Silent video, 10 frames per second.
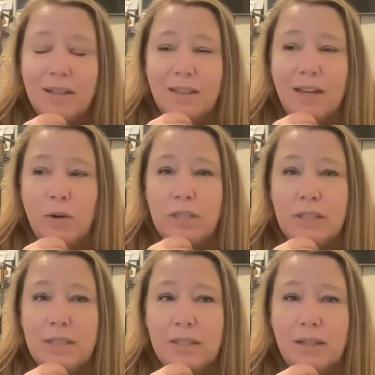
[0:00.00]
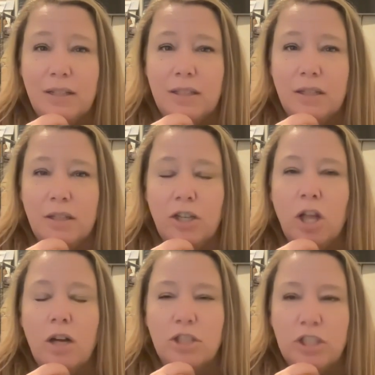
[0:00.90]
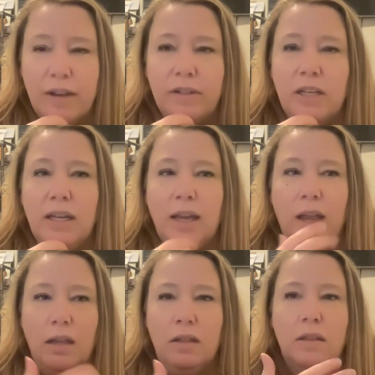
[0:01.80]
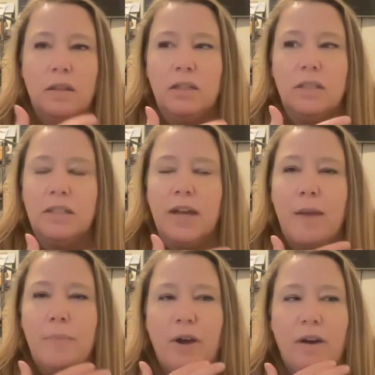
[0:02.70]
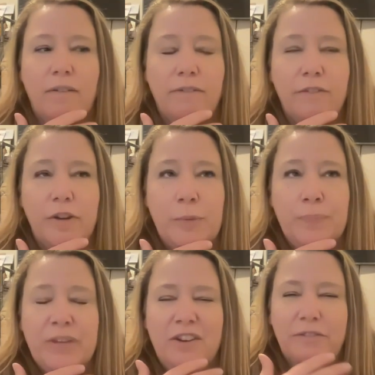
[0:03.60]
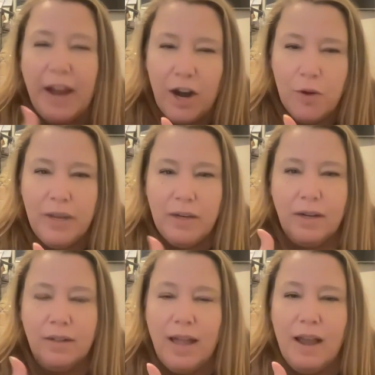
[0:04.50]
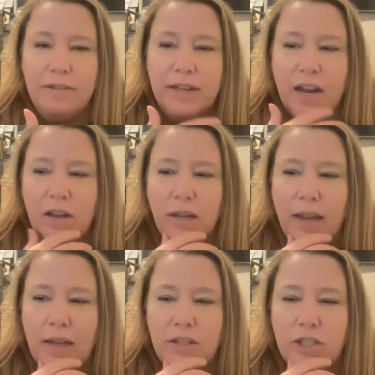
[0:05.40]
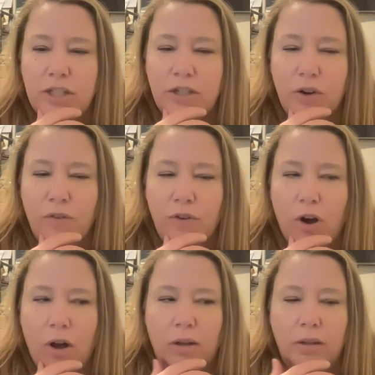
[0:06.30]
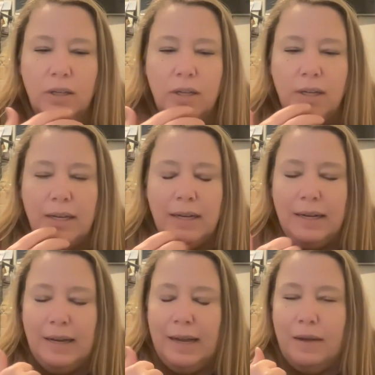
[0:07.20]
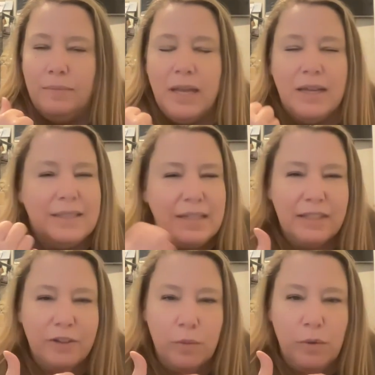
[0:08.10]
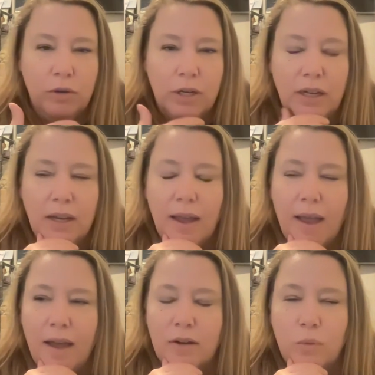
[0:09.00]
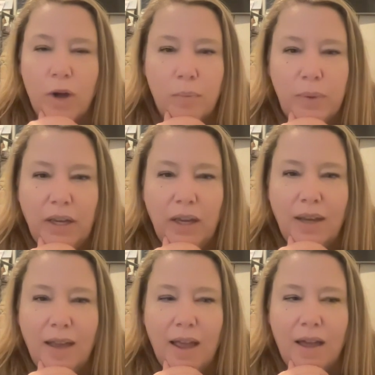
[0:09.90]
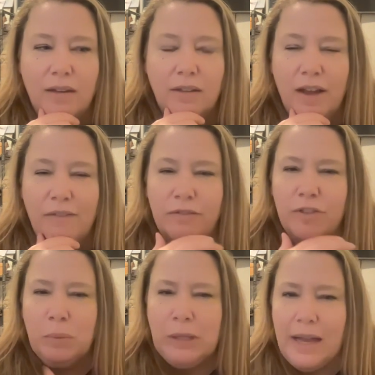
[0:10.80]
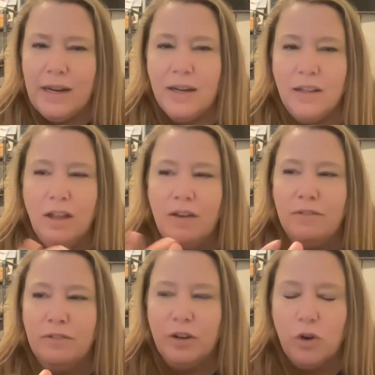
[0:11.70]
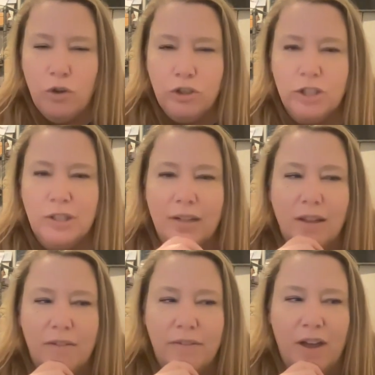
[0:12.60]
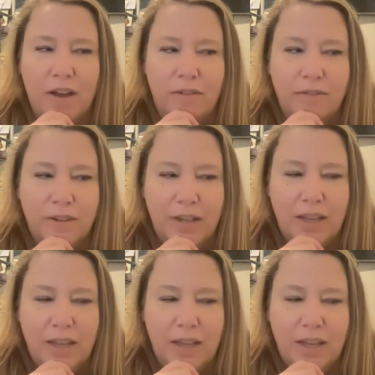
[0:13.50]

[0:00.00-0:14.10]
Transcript: Like there was the longevity in this type of environment and lifestyle, and just overall sense of community and well-being and love of the planet and love of their culture and love of